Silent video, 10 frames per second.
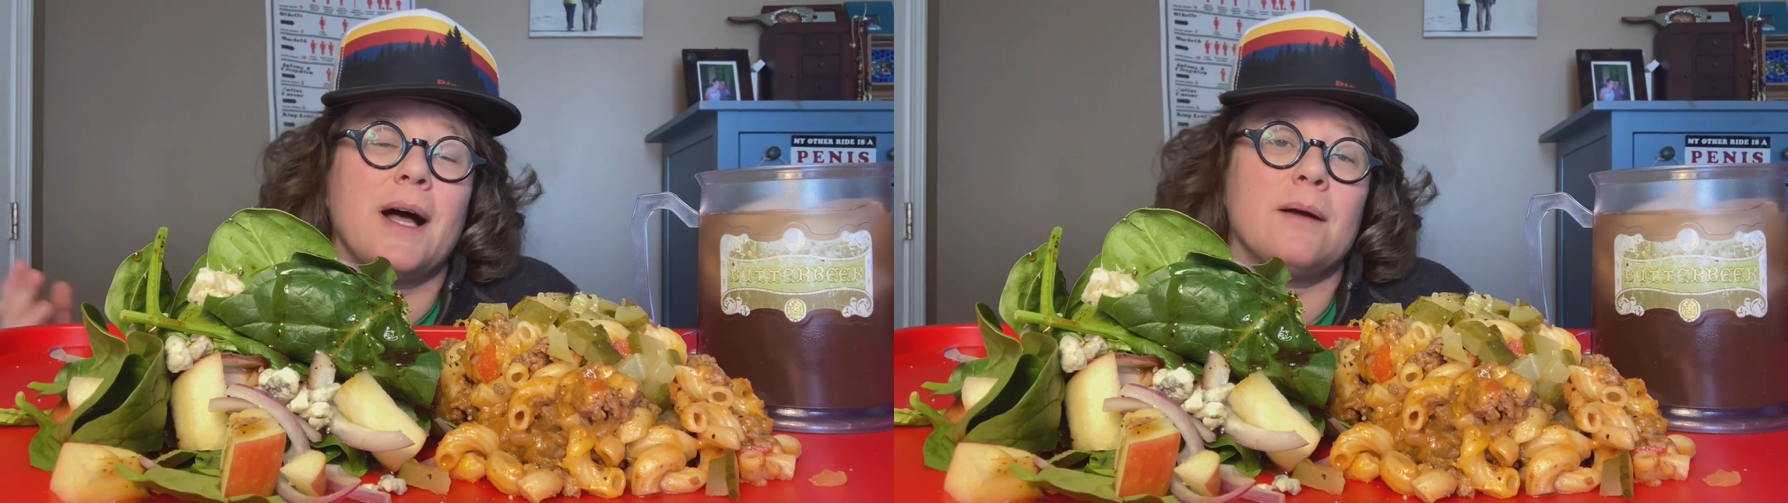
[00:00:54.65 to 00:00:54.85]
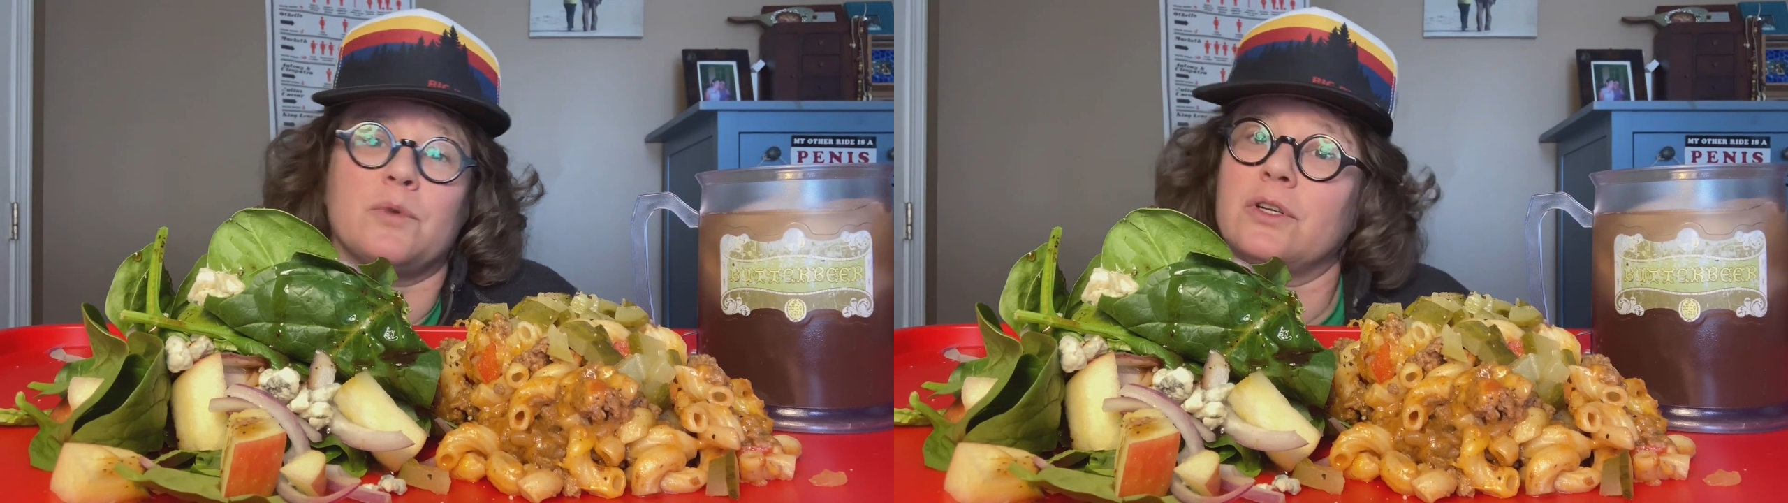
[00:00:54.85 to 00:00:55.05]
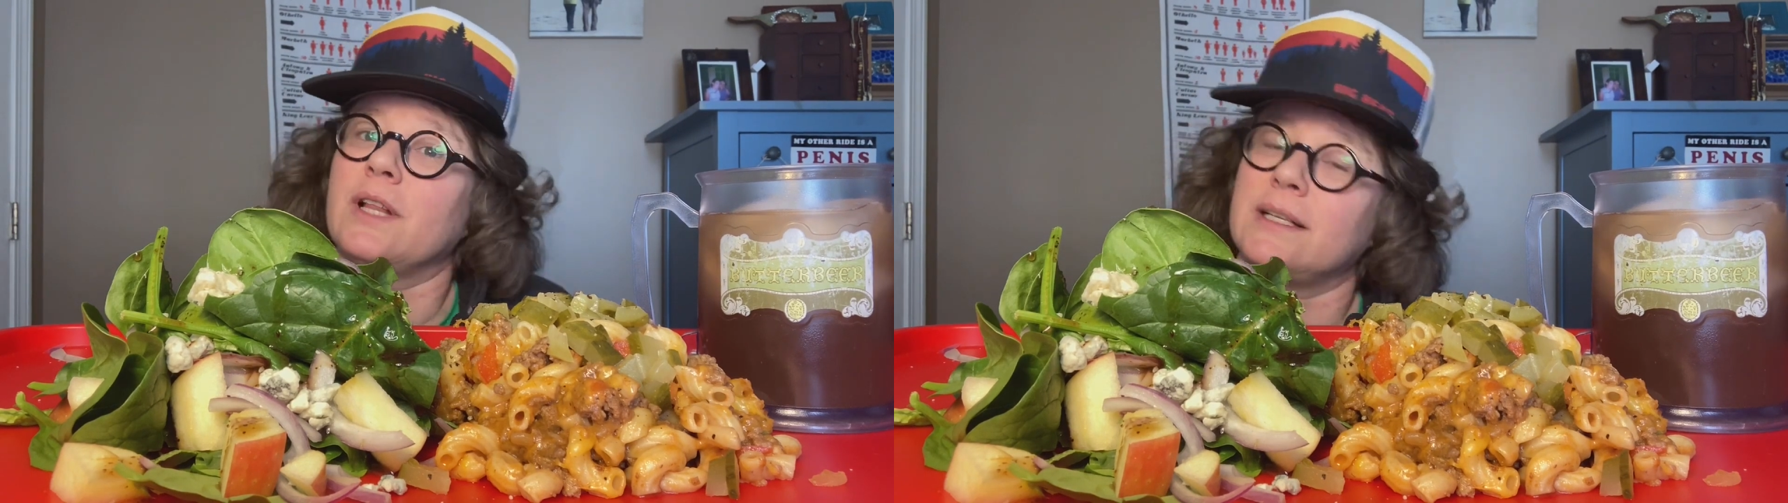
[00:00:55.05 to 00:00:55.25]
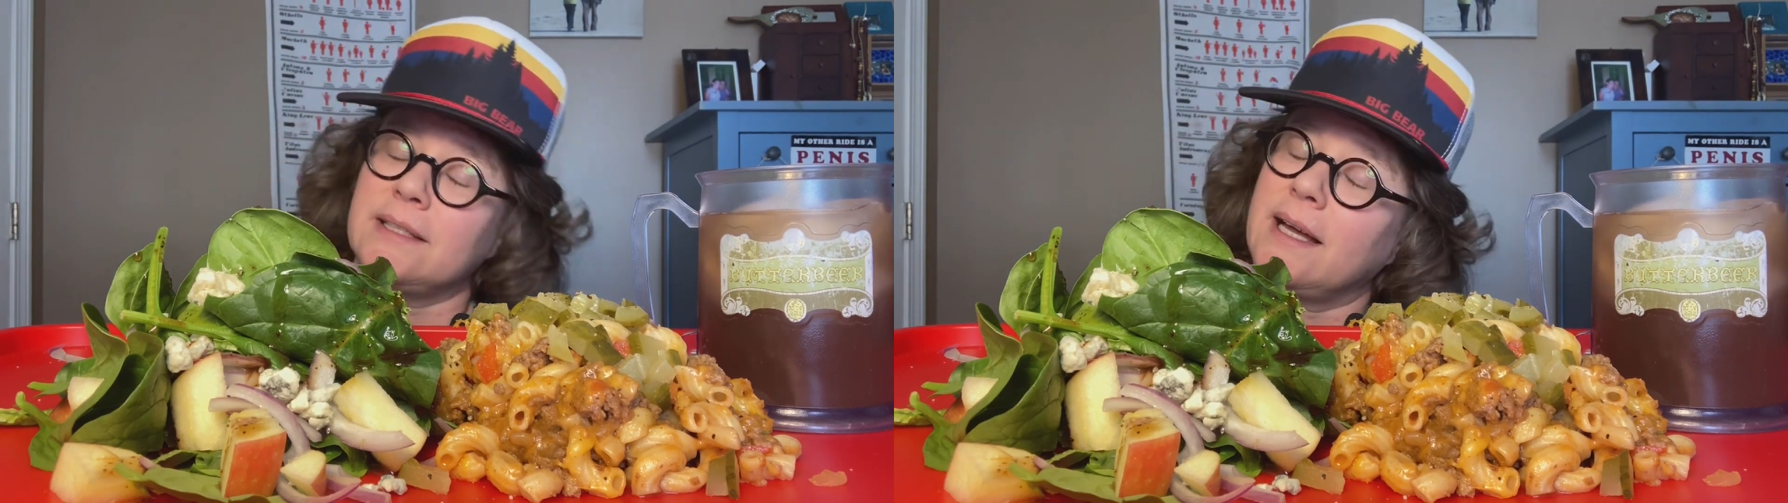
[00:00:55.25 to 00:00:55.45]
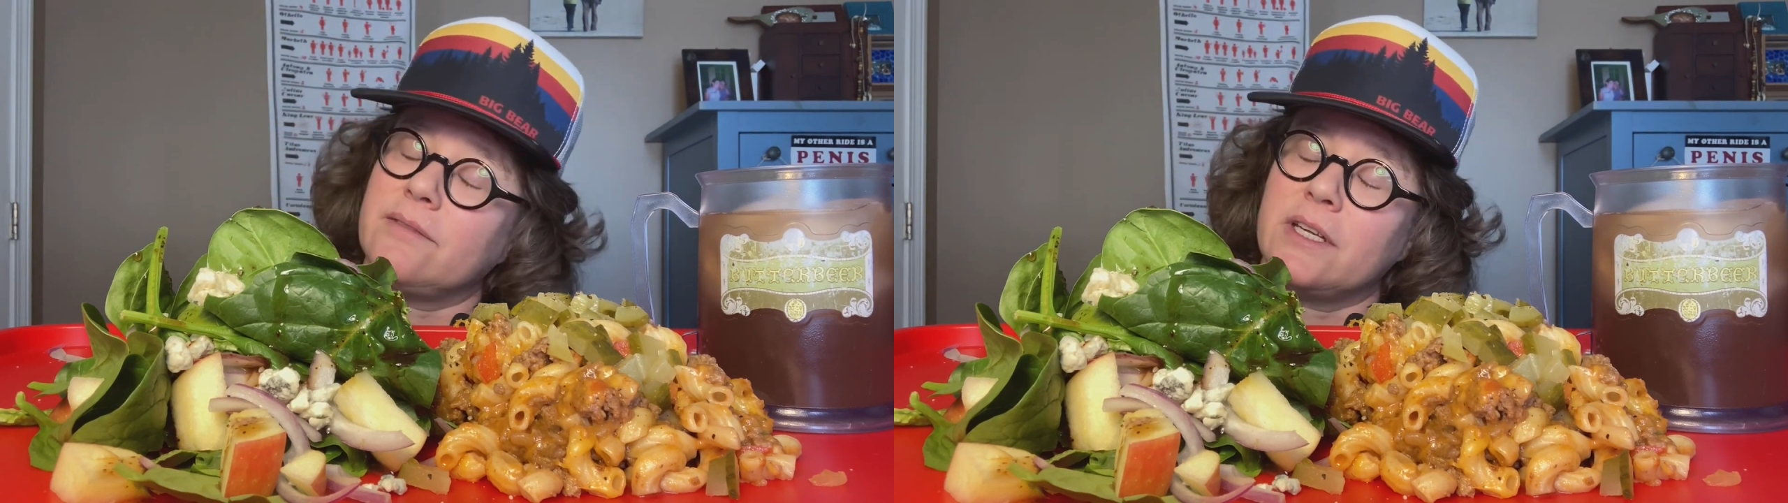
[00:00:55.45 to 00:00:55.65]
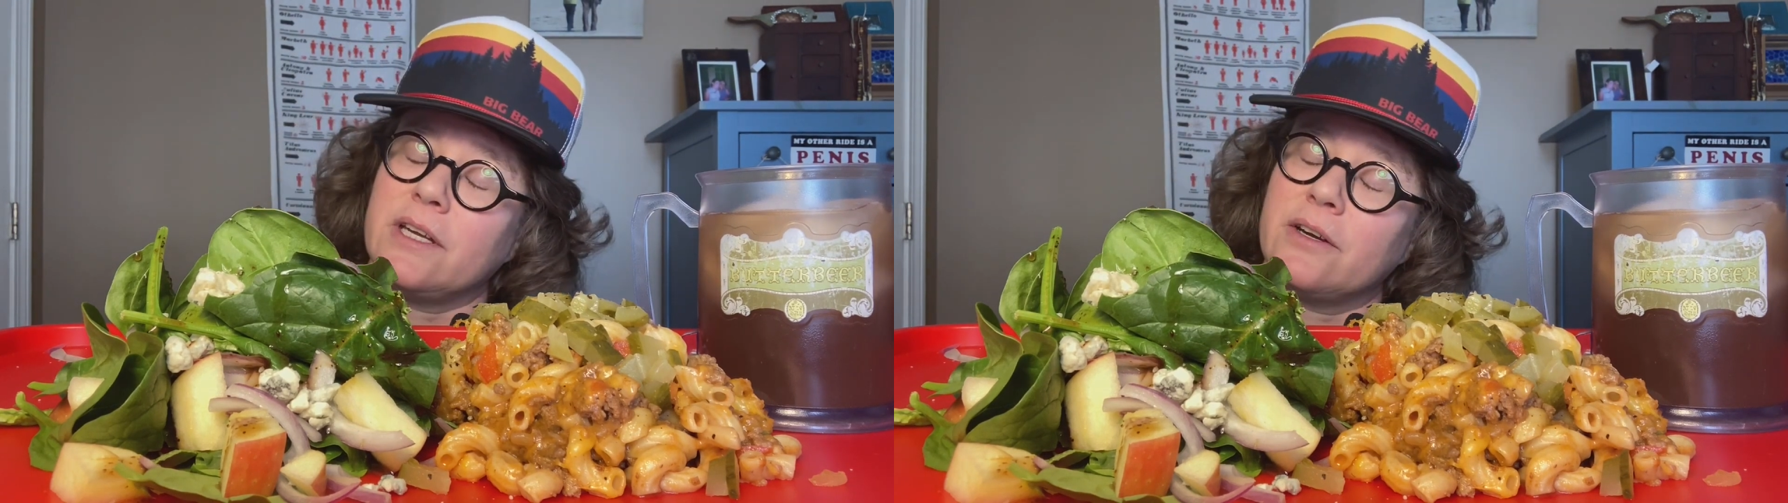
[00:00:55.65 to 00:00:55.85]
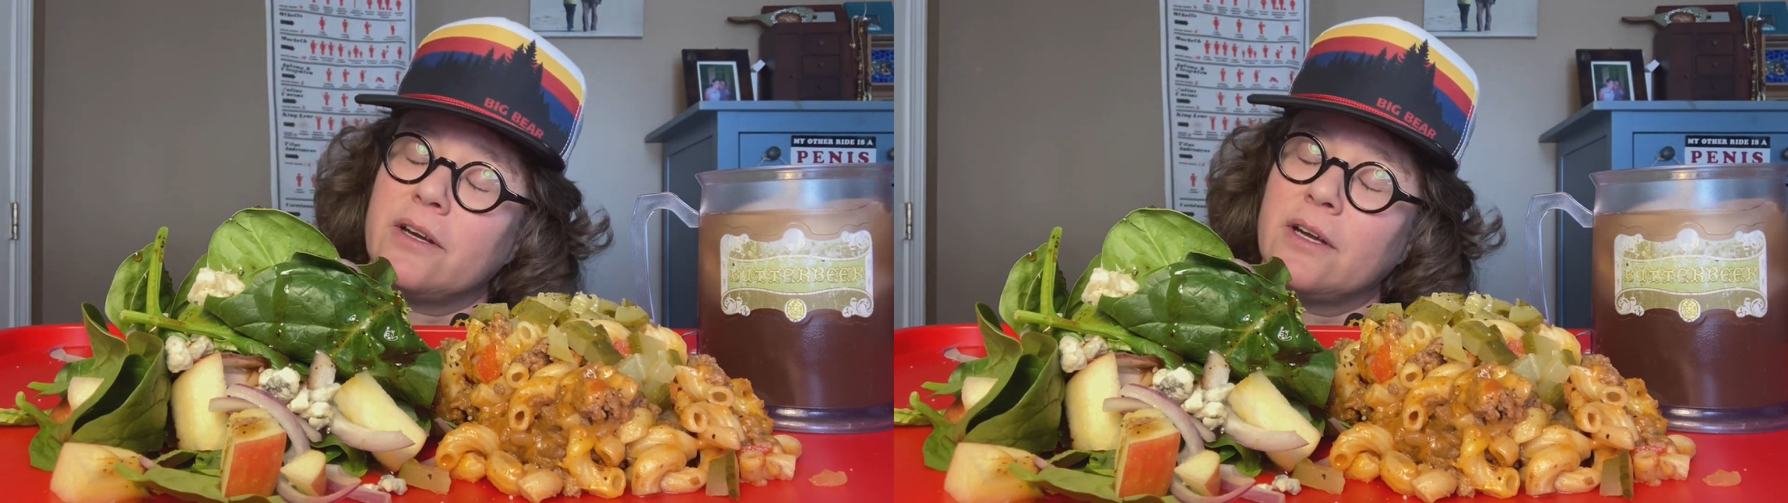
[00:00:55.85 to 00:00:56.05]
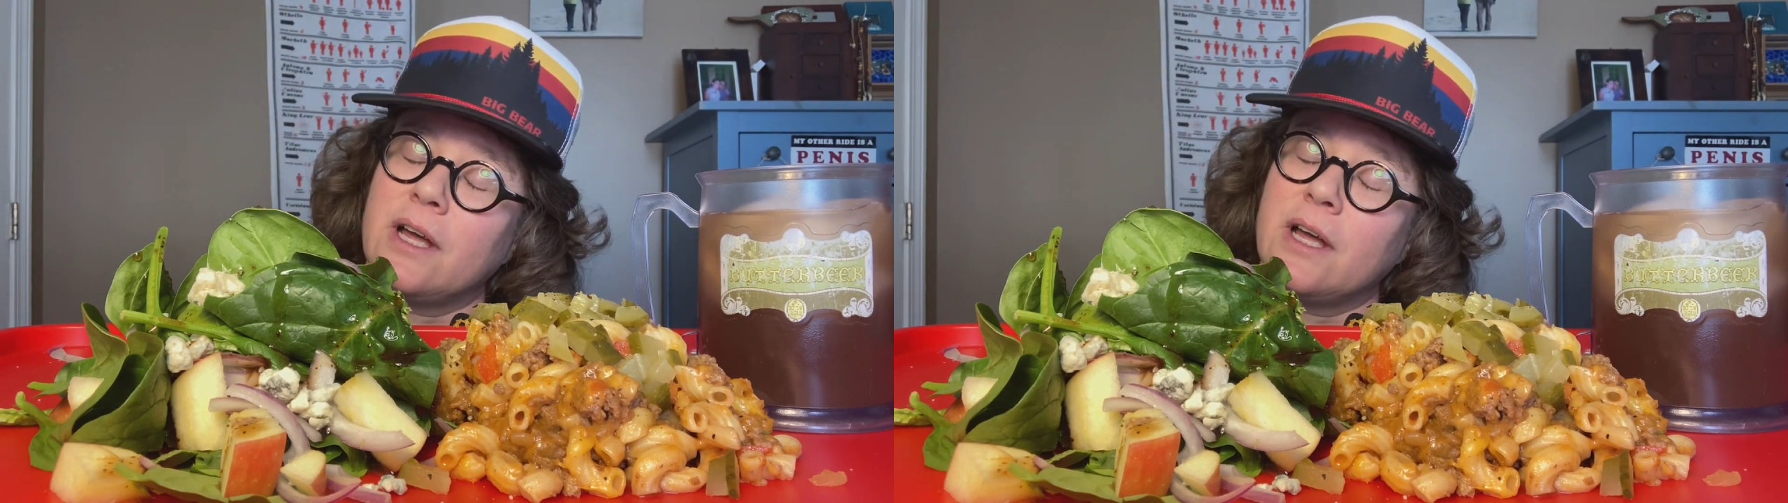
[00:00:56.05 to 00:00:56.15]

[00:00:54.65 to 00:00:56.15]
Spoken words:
I'm real glad to have you here.